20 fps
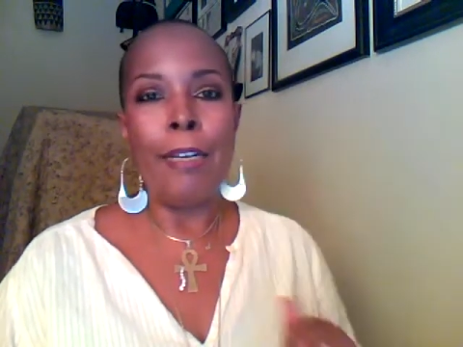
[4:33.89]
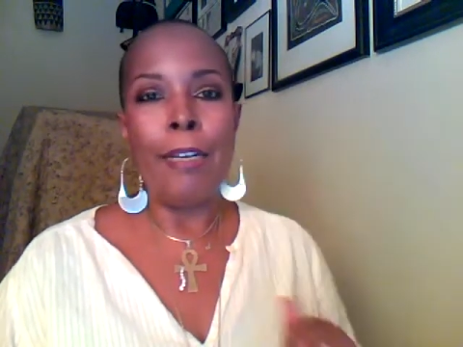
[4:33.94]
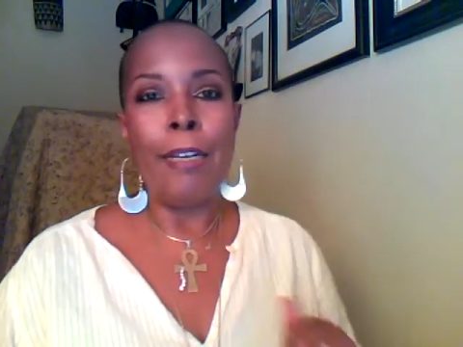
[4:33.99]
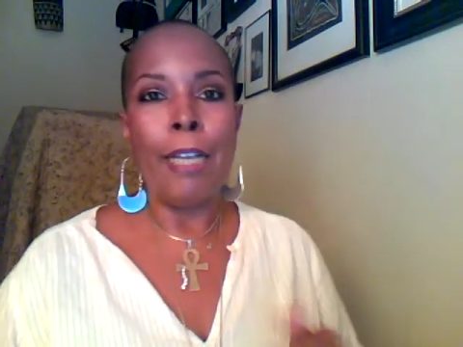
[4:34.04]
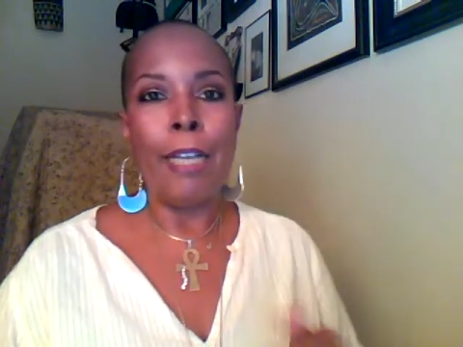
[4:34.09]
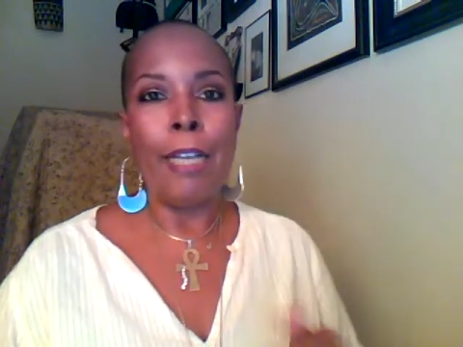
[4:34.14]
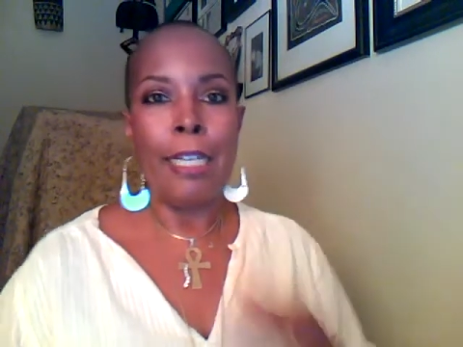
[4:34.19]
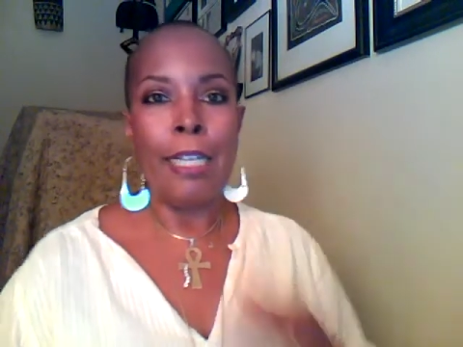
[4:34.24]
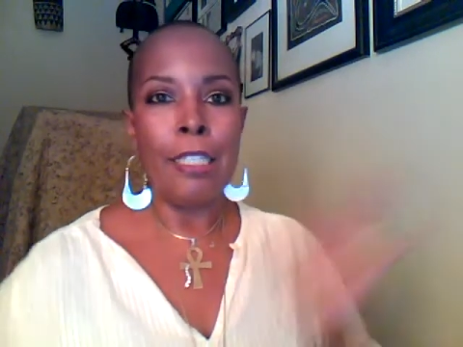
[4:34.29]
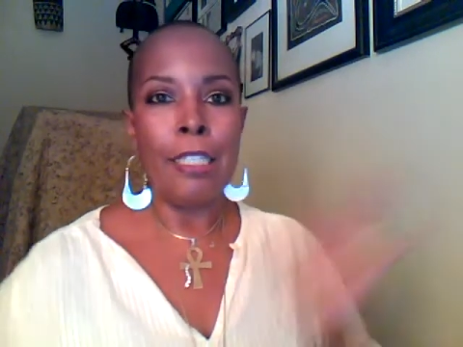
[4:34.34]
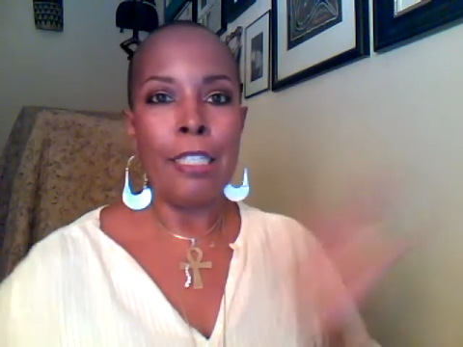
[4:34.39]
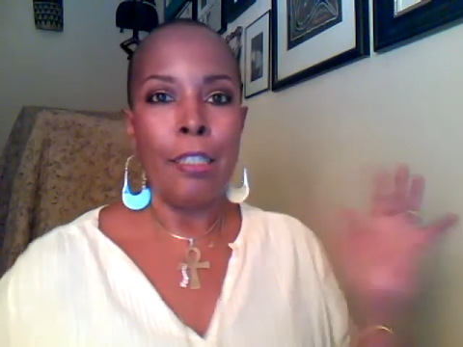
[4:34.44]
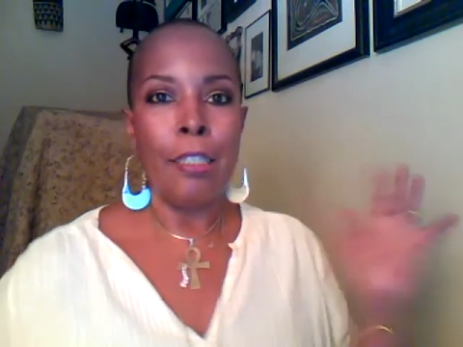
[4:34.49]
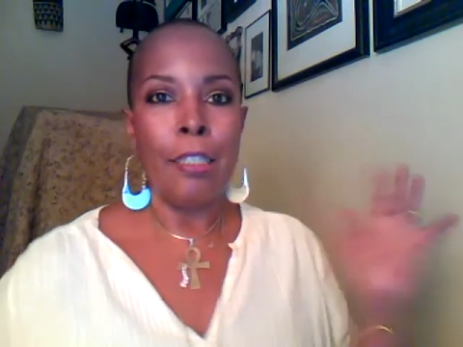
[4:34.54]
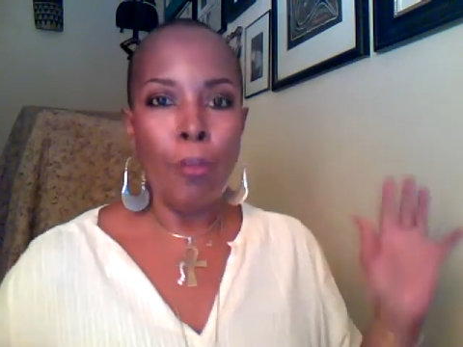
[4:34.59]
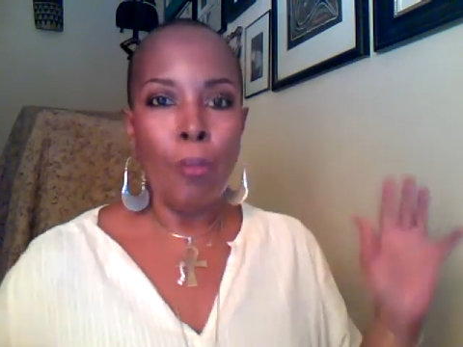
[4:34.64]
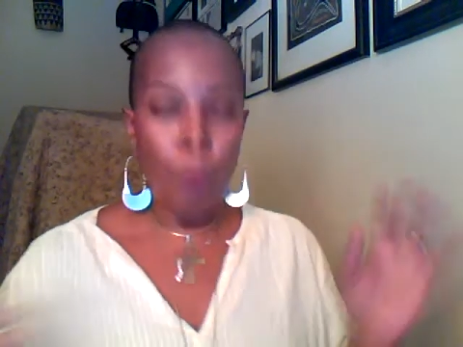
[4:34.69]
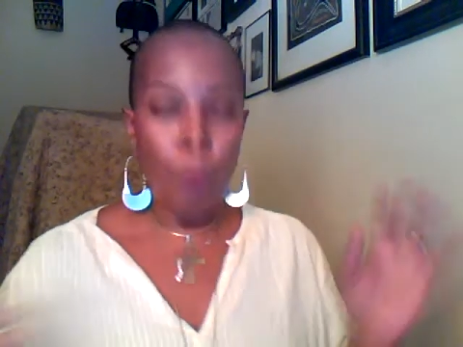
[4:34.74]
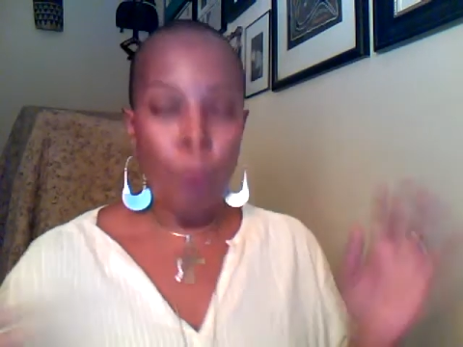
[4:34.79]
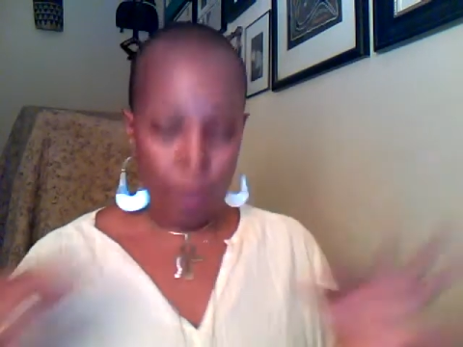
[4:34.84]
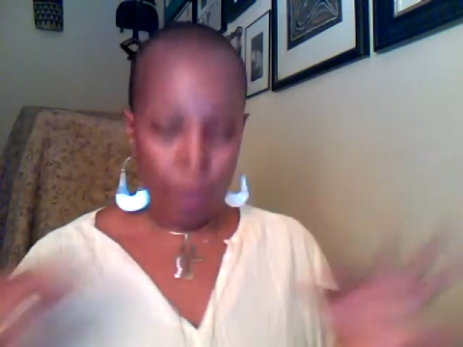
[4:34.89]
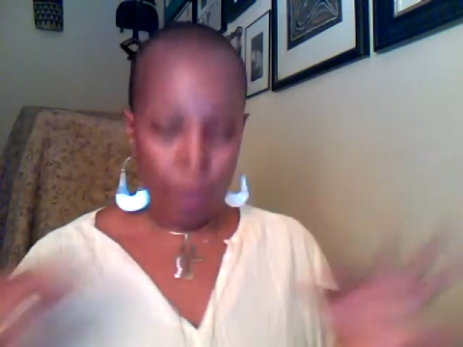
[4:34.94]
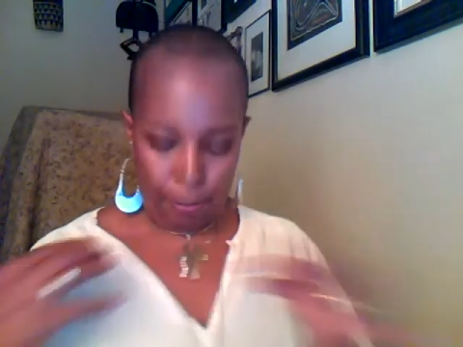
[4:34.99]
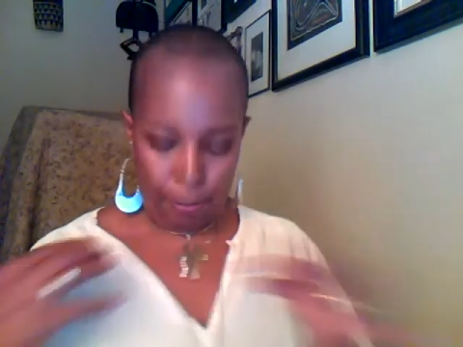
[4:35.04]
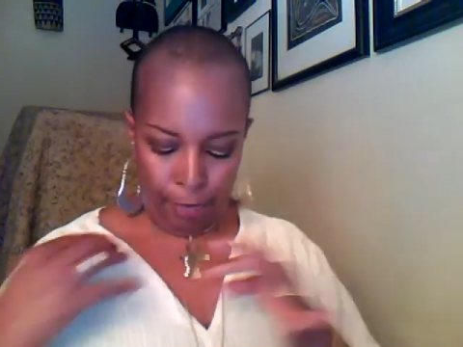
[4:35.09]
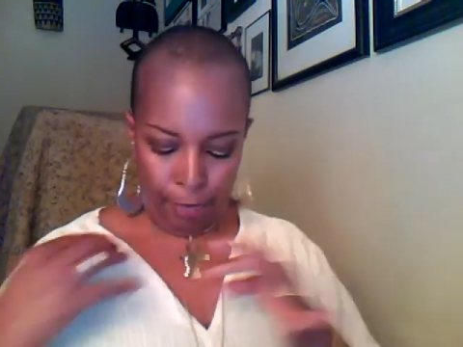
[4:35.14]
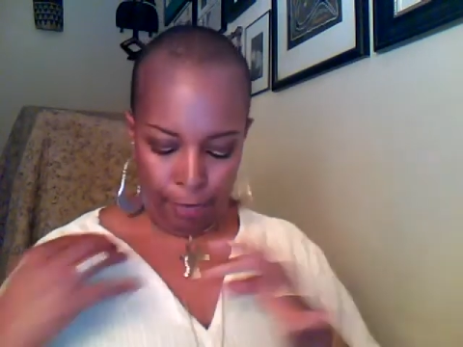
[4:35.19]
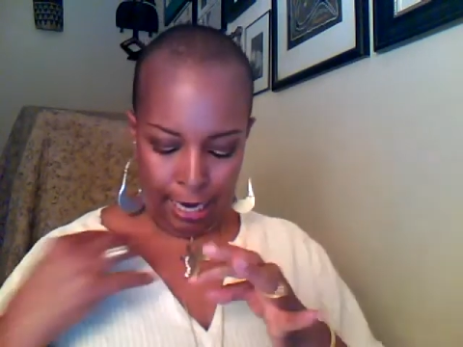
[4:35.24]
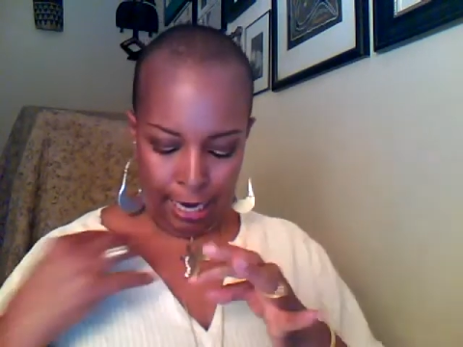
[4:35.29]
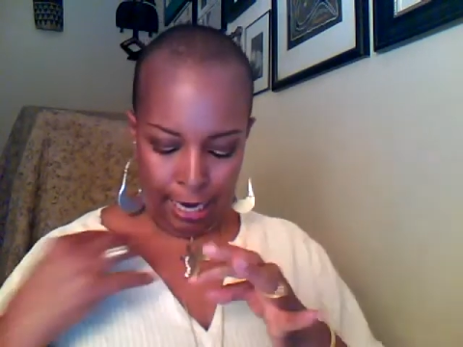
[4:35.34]
there getting this little port
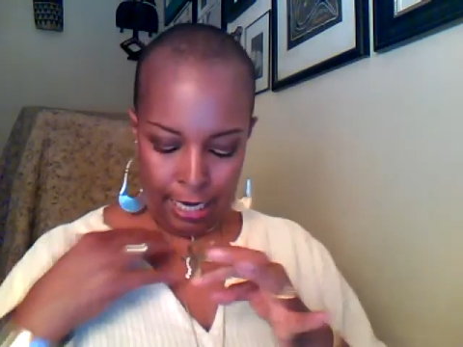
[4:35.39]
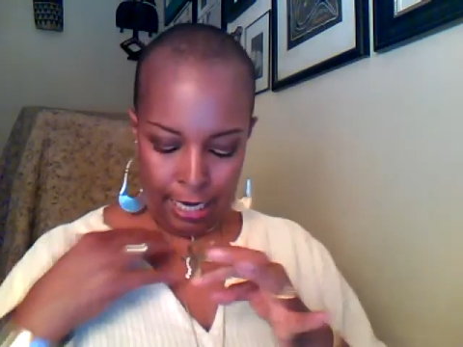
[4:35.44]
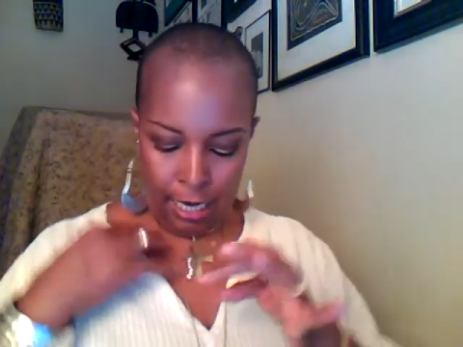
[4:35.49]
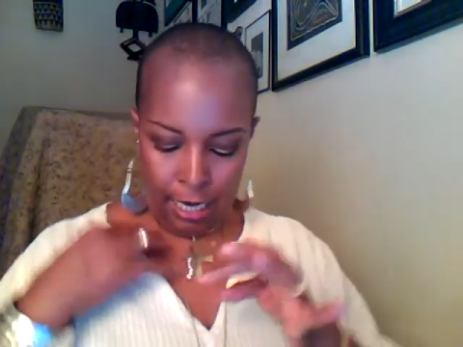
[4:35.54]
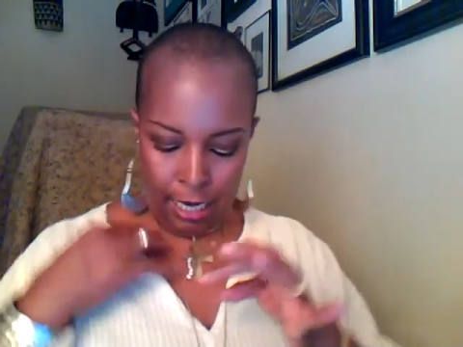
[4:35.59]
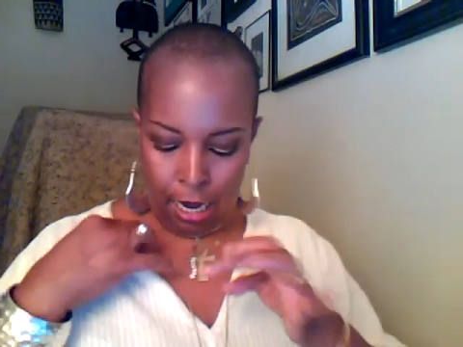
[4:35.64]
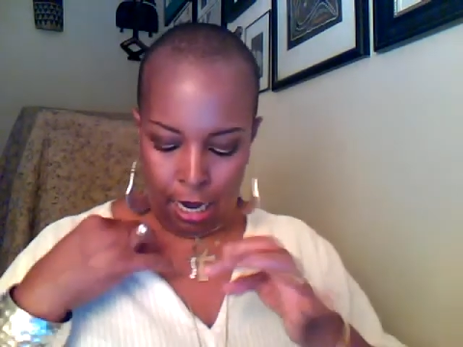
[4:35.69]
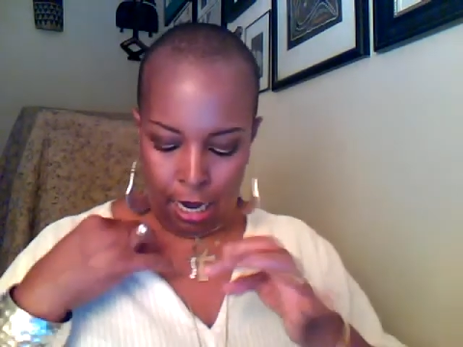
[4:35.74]
implanted.